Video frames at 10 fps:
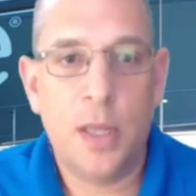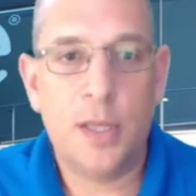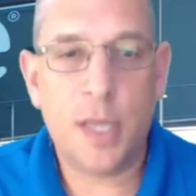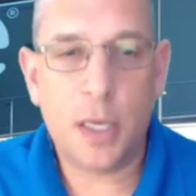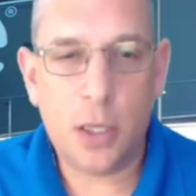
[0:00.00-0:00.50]

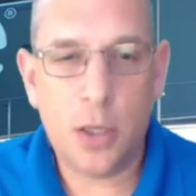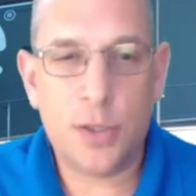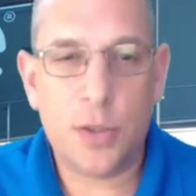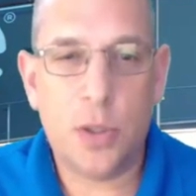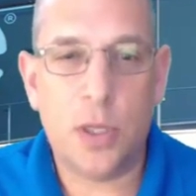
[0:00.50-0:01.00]
Let's take a
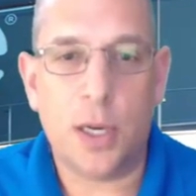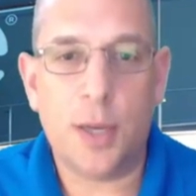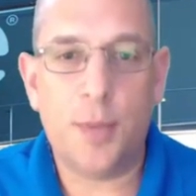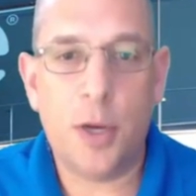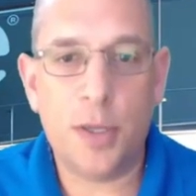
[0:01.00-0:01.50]
closer
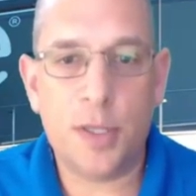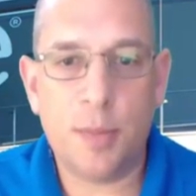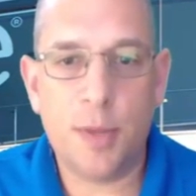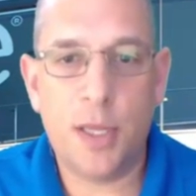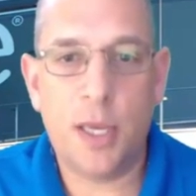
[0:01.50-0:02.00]
look. Here are
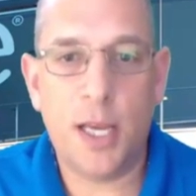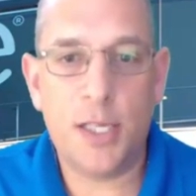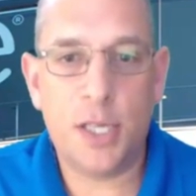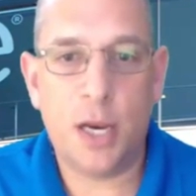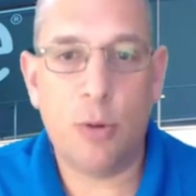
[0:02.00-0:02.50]
some of the
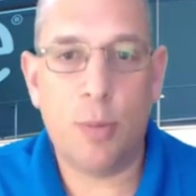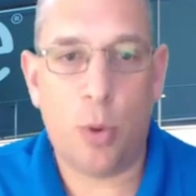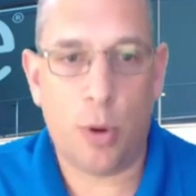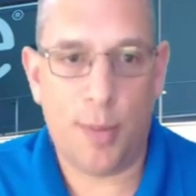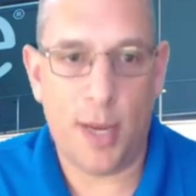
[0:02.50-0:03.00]
H C A
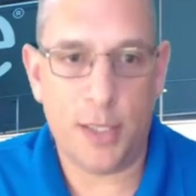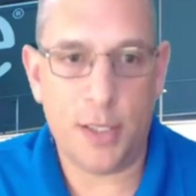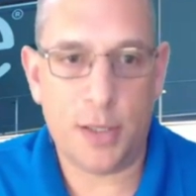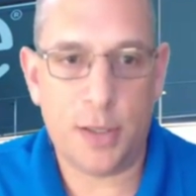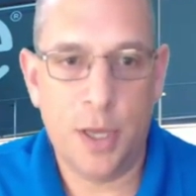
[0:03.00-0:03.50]
report
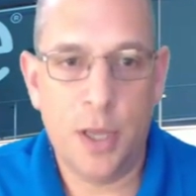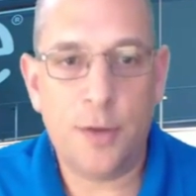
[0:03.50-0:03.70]
pages.